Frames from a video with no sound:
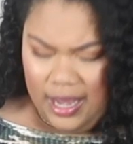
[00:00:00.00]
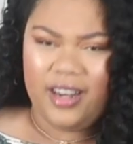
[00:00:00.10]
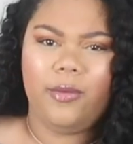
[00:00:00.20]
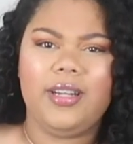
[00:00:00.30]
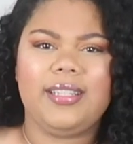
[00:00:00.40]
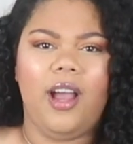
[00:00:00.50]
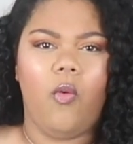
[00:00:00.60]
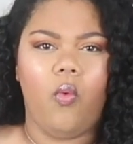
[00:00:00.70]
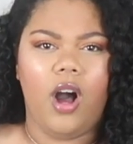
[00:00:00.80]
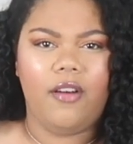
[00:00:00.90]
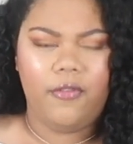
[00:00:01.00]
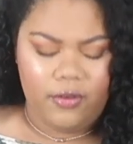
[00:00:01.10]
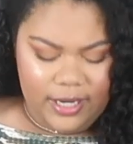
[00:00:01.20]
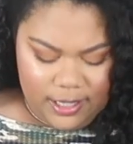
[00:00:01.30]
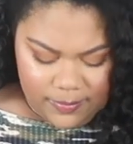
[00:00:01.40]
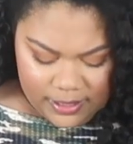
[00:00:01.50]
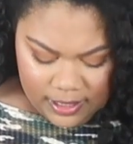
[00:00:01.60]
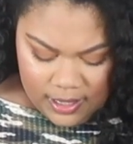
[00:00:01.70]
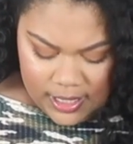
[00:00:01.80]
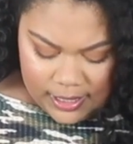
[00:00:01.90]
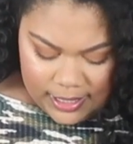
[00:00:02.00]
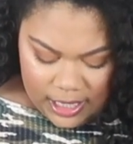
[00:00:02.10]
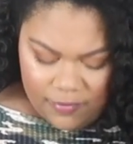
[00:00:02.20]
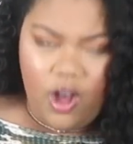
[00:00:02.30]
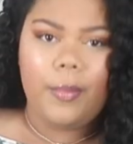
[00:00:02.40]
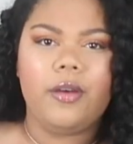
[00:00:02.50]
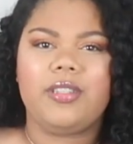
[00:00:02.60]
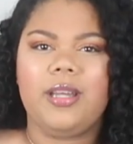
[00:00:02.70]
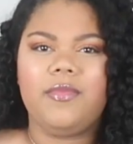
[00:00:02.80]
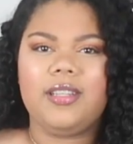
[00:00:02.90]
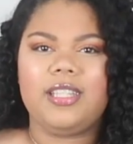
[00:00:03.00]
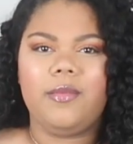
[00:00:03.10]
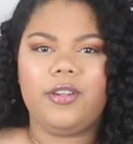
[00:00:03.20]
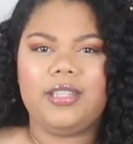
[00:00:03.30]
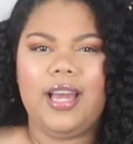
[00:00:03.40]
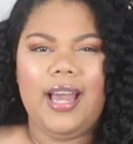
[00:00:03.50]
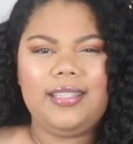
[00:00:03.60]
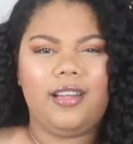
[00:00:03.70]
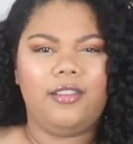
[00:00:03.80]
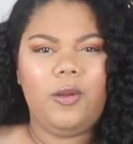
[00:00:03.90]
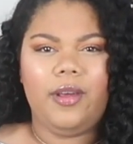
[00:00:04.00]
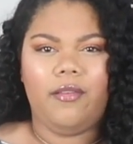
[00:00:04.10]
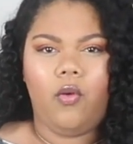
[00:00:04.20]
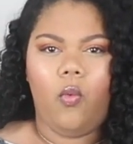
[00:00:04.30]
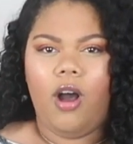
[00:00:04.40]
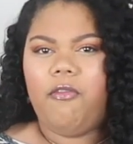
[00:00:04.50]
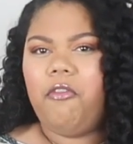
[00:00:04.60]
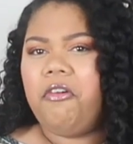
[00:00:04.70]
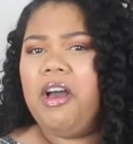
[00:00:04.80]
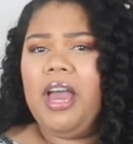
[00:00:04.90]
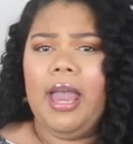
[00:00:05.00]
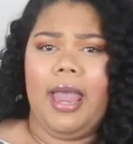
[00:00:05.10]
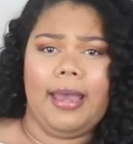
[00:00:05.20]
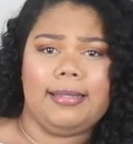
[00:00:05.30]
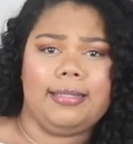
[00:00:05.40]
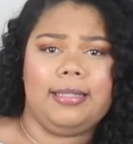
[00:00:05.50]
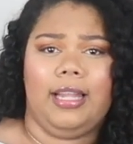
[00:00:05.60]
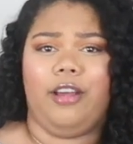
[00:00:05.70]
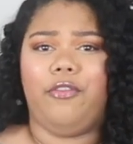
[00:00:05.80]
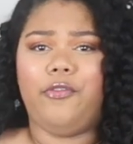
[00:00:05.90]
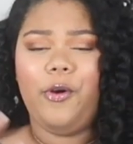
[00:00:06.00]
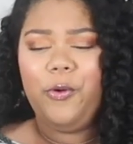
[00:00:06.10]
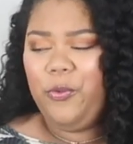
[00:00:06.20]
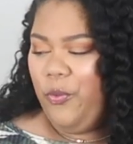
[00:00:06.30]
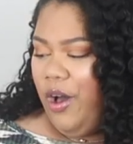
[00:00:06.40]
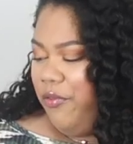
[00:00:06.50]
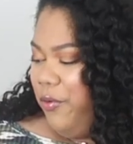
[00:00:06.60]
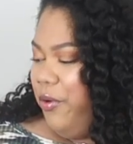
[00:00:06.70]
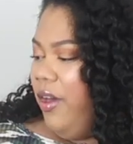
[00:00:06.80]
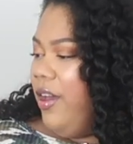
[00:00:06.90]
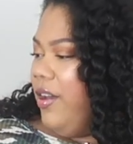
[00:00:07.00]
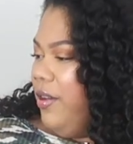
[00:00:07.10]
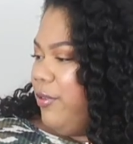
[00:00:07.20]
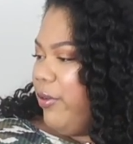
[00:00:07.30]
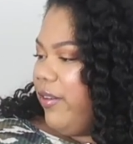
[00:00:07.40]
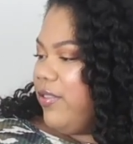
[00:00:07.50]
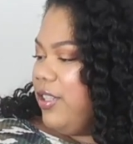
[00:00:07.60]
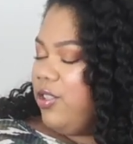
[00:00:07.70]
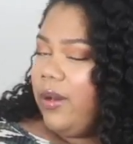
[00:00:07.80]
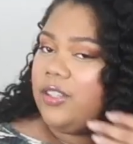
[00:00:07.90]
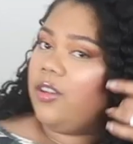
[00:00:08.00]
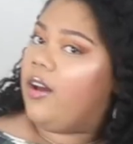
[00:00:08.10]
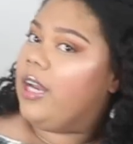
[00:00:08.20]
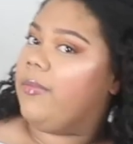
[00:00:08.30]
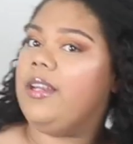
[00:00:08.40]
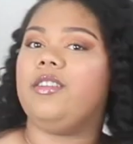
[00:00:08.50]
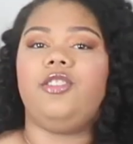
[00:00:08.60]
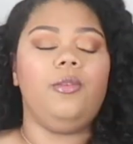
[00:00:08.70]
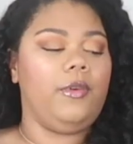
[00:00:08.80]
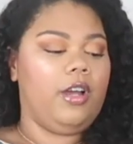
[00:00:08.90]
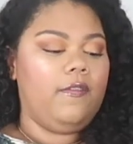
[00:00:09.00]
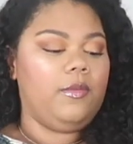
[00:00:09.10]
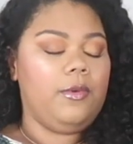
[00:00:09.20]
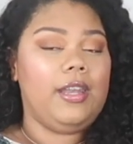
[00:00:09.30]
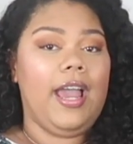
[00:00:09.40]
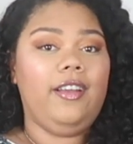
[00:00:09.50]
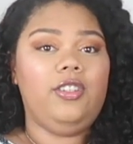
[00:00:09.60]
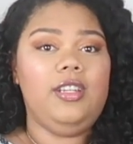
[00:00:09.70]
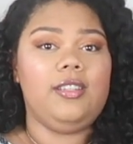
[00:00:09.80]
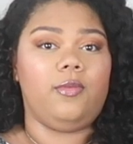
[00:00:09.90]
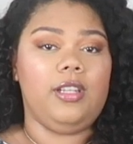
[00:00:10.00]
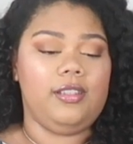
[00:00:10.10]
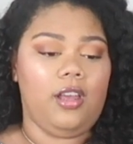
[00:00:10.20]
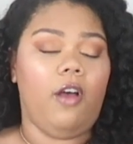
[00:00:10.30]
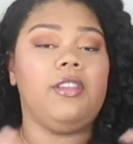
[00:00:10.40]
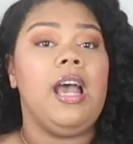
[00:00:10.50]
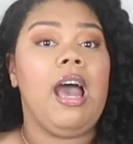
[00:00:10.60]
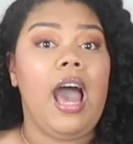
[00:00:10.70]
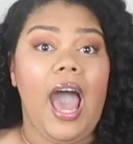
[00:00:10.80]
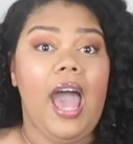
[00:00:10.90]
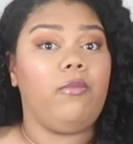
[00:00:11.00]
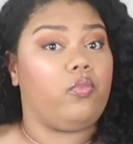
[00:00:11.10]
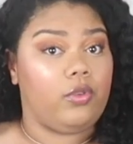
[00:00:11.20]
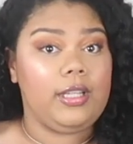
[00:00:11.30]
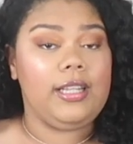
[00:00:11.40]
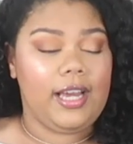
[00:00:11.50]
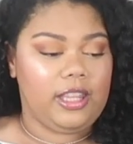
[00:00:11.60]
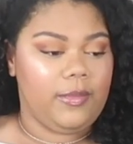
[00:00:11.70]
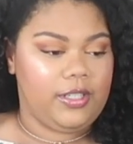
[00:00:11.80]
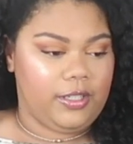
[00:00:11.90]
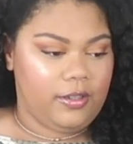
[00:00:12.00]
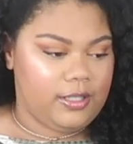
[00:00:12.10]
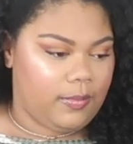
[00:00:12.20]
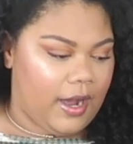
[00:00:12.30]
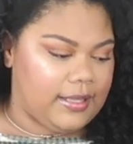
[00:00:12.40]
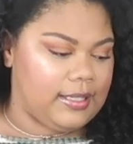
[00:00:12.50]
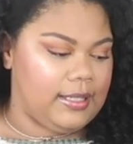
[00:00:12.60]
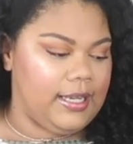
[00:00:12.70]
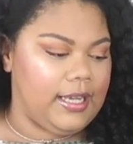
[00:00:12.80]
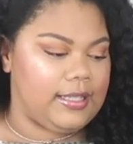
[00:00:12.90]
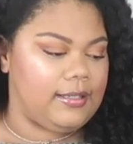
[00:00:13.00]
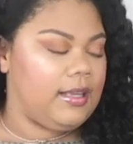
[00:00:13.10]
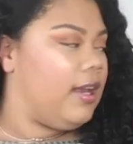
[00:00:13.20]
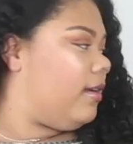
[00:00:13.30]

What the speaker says: I don't want to say a waffle knit, but kind of almost something similar to that. It has like a little bit of a waffle-esque, like a faux waffle sort of situation on it, but it is super comfortable. It actually is really soft. I really like the material, surprisingly. It's